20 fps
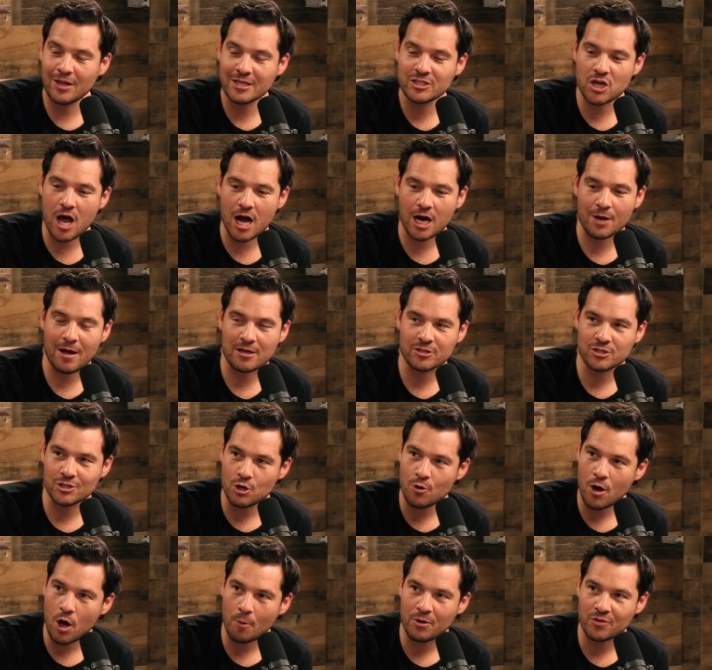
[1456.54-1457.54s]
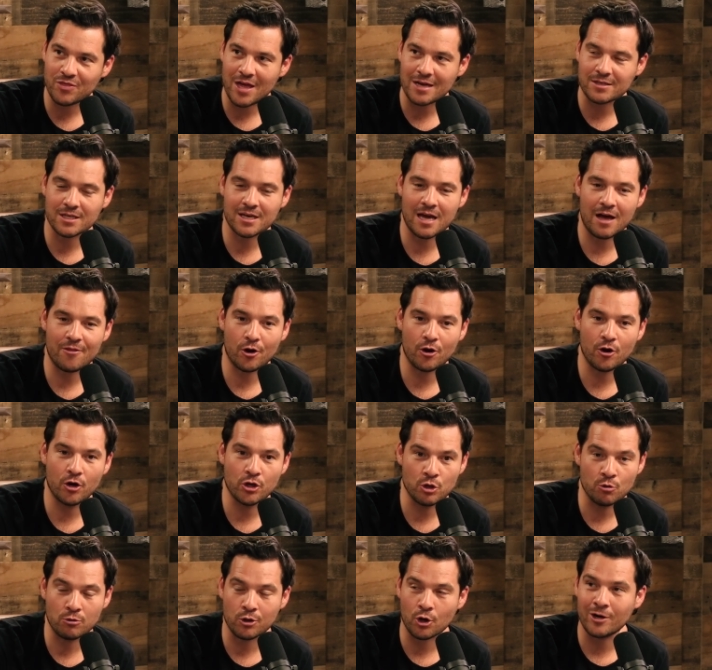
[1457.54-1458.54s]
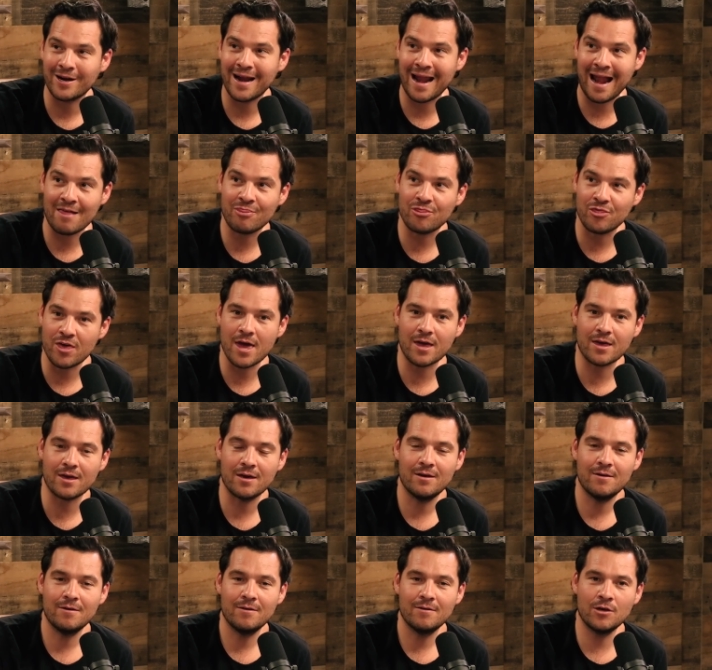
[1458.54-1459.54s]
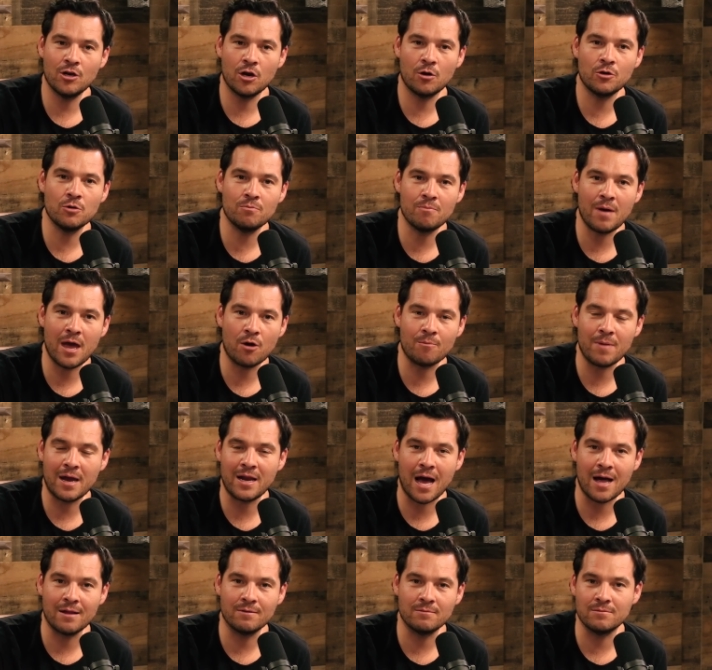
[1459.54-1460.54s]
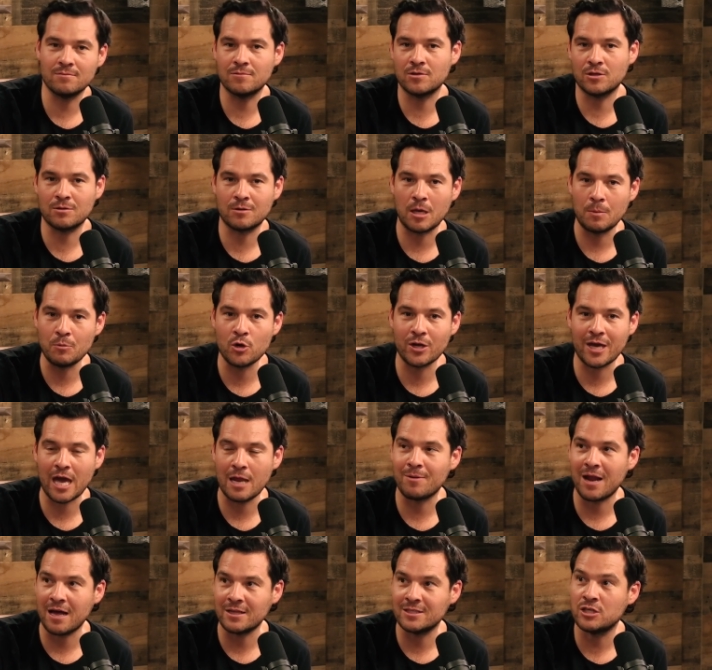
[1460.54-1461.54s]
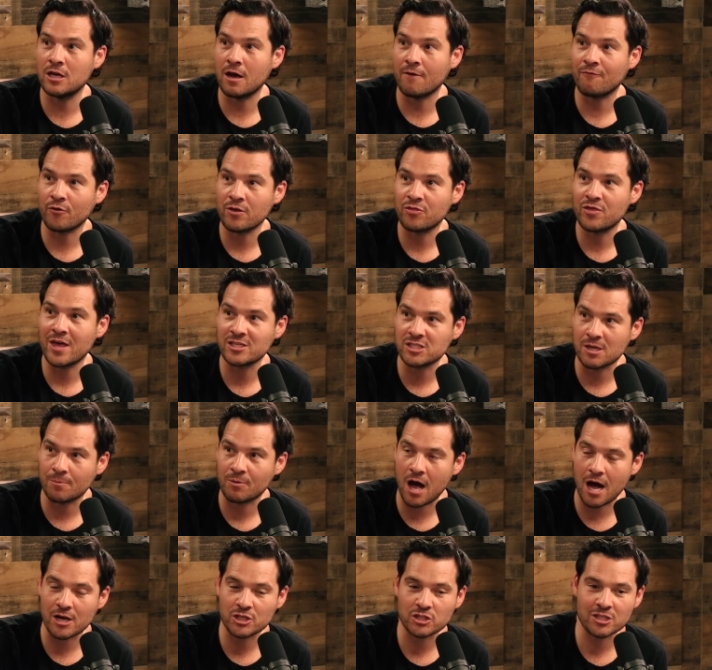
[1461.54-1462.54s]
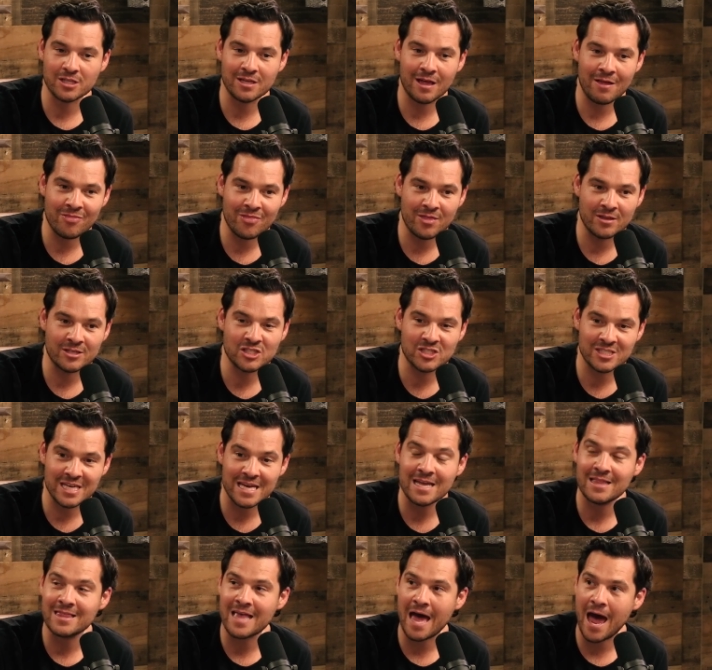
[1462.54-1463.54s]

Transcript: Let's talk about. So you helped put that together. You learn, and I think, you know, you may or may not communicated, but I definitely think subconsciously seeing